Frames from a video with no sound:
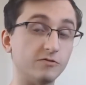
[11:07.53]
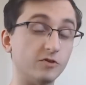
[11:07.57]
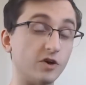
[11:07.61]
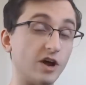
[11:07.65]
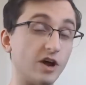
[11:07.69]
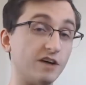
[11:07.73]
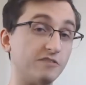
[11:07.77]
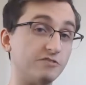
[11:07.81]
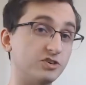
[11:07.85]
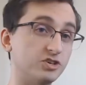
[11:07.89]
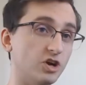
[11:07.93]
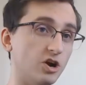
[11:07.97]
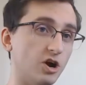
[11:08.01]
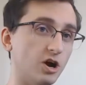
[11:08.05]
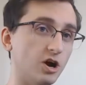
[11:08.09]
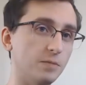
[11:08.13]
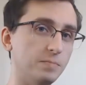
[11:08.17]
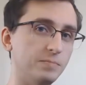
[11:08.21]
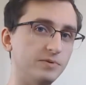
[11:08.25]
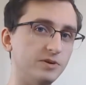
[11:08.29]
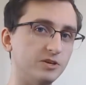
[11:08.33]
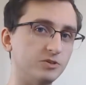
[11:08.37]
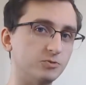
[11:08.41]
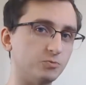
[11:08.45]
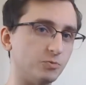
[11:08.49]
For F
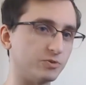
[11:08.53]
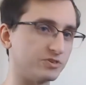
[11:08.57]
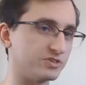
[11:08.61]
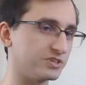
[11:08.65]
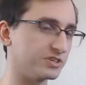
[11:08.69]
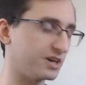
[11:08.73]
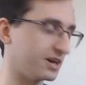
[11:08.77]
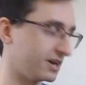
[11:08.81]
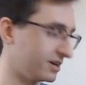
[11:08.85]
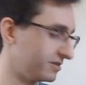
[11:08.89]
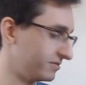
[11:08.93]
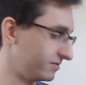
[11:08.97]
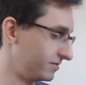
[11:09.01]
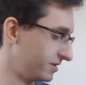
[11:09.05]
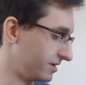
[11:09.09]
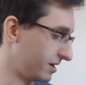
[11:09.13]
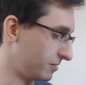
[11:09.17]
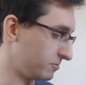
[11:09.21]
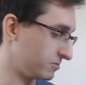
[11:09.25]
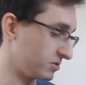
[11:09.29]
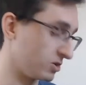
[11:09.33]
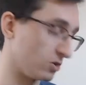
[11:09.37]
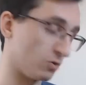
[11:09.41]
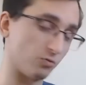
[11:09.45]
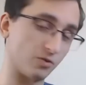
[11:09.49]
sharp, it's once again,
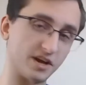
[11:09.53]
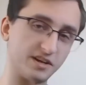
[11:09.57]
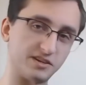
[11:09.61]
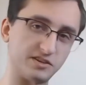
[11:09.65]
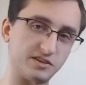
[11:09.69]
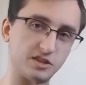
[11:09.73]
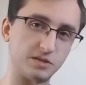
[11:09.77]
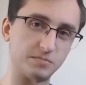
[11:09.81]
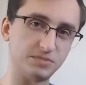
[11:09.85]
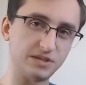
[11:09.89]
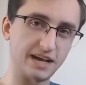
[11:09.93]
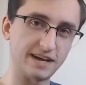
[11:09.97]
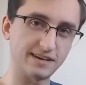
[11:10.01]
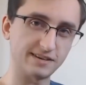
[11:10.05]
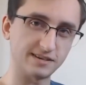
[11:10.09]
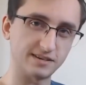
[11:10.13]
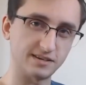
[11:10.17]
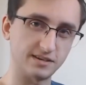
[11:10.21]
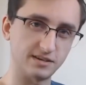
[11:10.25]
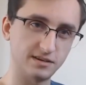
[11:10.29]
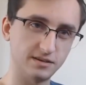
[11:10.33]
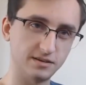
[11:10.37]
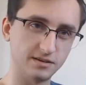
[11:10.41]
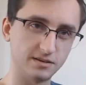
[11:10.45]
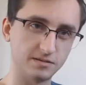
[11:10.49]
I would go right to the black
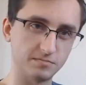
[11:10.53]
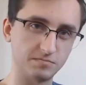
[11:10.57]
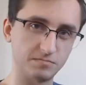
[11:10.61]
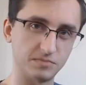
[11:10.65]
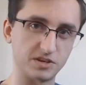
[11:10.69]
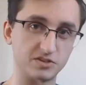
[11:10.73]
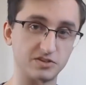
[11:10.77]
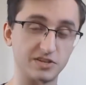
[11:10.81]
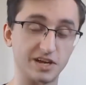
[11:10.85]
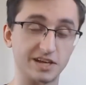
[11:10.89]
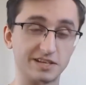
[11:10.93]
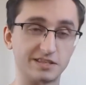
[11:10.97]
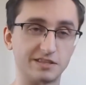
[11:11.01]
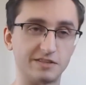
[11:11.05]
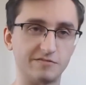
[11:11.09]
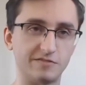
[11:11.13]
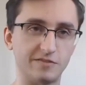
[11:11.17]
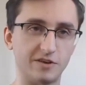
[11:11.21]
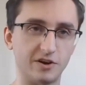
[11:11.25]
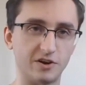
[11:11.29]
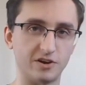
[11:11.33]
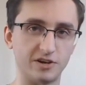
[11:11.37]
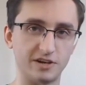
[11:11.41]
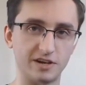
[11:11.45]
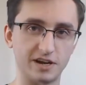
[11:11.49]
key, because that's the
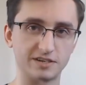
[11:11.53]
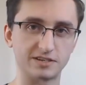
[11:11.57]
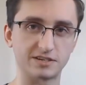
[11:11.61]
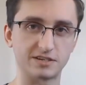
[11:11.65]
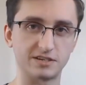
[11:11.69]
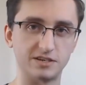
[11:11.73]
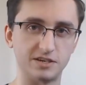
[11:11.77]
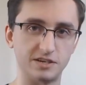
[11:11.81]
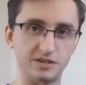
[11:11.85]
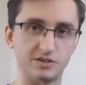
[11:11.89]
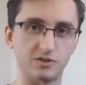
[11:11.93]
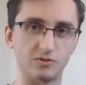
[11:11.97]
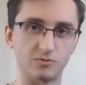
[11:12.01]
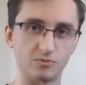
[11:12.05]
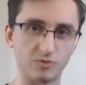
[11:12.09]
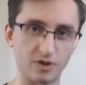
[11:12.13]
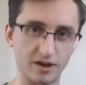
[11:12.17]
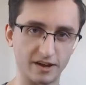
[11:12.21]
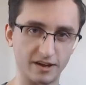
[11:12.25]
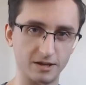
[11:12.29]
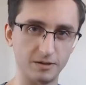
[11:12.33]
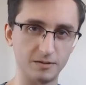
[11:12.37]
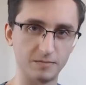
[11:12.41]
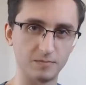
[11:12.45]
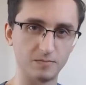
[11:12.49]
very next key to the
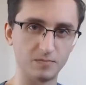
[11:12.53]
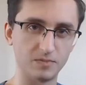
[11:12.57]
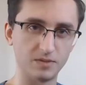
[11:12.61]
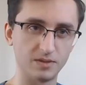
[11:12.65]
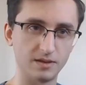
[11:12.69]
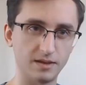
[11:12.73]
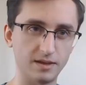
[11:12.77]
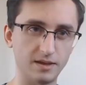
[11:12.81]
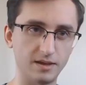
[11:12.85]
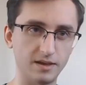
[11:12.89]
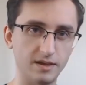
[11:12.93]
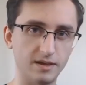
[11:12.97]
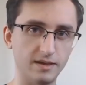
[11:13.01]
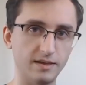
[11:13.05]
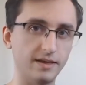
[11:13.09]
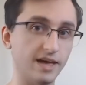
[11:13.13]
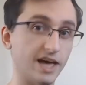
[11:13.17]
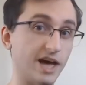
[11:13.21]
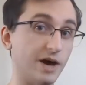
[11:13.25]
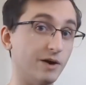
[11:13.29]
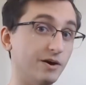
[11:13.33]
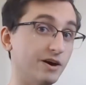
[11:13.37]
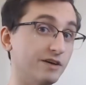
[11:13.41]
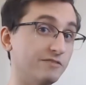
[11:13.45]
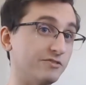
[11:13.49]
right.
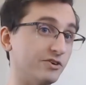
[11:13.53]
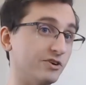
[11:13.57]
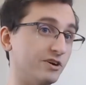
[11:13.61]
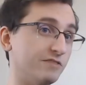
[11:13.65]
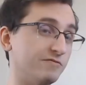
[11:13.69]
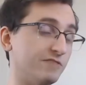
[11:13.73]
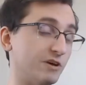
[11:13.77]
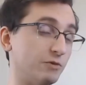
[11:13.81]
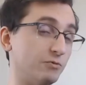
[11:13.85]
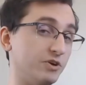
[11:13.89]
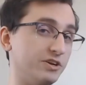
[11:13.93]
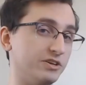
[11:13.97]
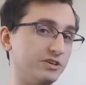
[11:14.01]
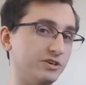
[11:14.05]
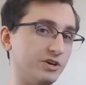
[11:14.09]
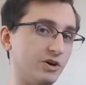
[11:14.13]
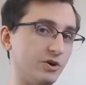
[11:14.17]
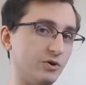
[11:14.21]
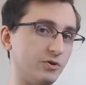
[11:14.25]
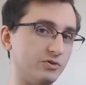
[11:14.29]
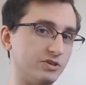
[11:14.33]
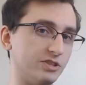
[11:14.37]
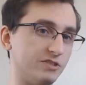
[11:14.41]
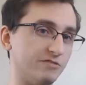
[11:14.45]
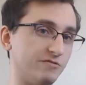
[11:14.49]
However, if I wanted to
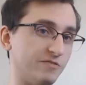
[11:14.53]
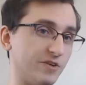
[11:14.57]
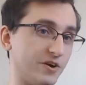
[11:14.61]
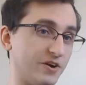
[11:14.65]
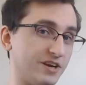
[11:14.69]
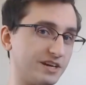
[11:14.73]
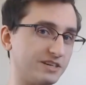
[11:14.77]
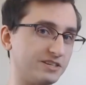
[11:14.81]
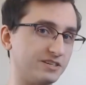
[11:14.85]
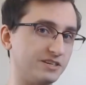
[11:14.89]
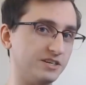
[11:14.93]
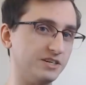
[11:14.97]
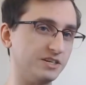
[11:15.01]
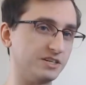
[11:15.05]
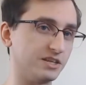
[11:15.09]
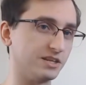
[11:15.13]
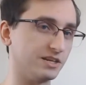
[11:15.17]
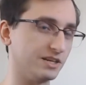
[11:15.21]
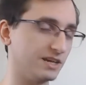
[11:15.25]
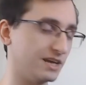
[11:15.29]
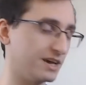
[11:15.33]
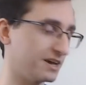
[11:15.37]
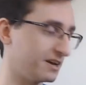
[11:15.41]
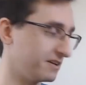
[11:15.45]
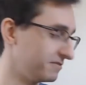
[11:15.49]
go to the very next key to
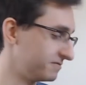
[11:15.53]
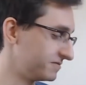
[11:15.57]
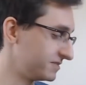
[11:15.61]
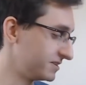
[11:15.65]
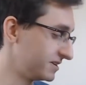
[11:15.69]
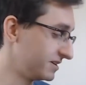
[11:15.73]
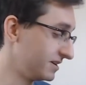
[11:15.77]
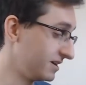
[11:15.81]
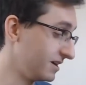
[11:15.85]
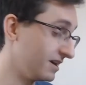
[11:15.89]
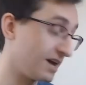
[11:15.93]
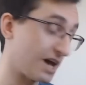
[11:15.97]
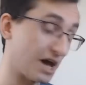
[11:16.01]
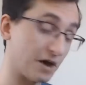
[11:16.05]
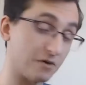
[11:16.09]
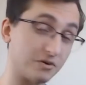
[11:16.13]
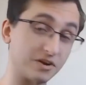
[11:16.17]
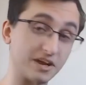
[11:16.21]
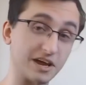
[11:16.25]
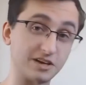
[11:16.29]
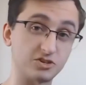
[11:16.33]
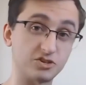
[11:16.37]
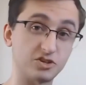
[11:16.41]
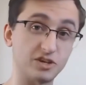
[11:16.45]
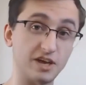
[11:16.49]
the left, I
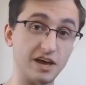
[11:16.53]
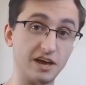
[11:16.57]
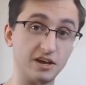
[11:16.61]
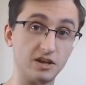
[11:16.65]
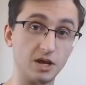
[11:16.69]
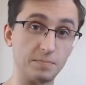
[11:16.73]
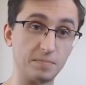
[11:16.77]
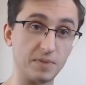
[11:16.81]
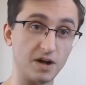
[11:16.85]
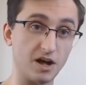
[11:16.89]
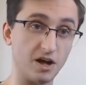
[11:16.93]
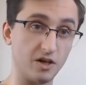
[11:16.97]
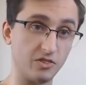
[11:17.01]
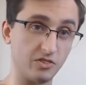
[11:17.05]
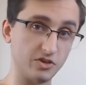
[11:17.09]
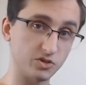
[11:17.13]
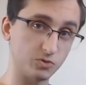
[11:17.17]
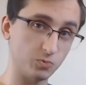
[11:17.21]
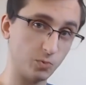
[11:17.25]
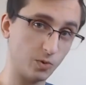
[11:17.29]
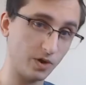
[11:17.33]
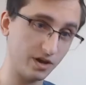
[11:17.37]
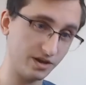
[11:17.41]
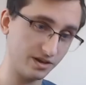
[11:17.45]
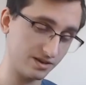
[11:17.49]
would actually end up on
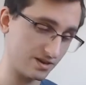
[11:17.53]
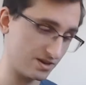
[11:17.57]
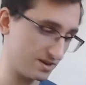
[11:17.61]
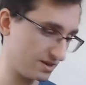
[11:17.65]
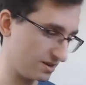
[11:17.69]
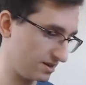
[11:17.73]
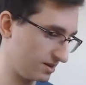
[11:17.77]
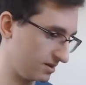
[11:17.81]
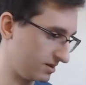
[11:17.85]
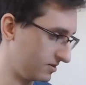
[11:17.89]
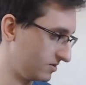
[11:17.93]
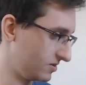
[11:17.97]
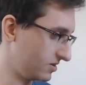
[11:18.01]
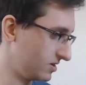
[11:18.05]
this white key,